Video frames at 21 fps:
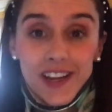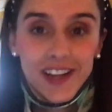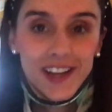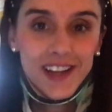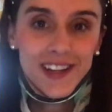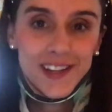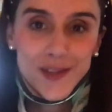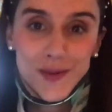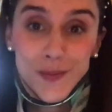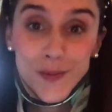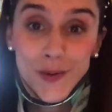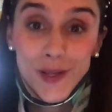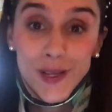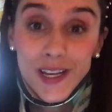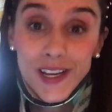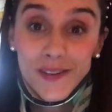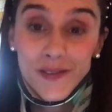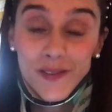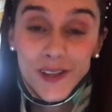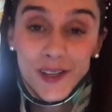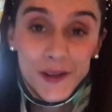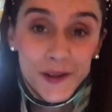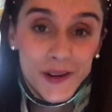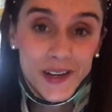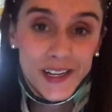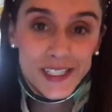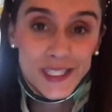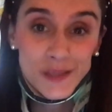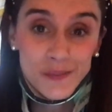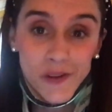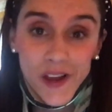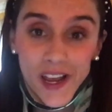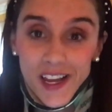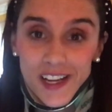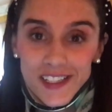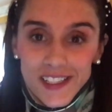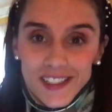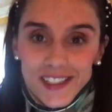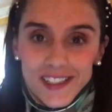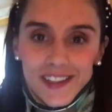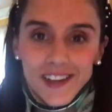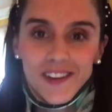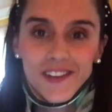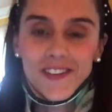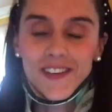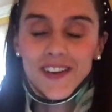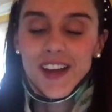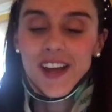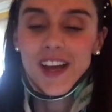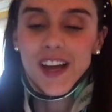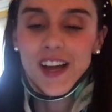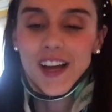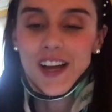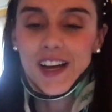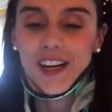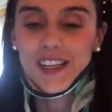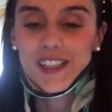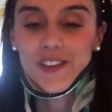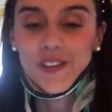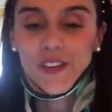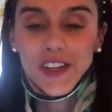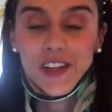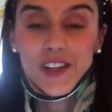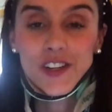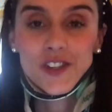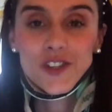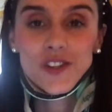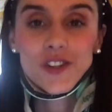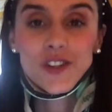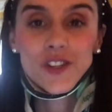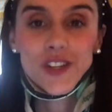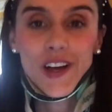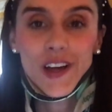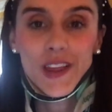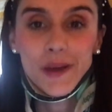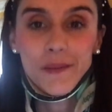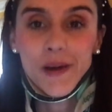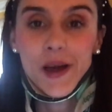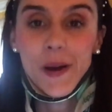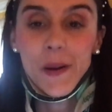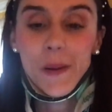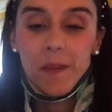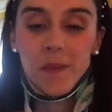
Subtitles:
It's a really, really great space. So I definitely urge you to check them out.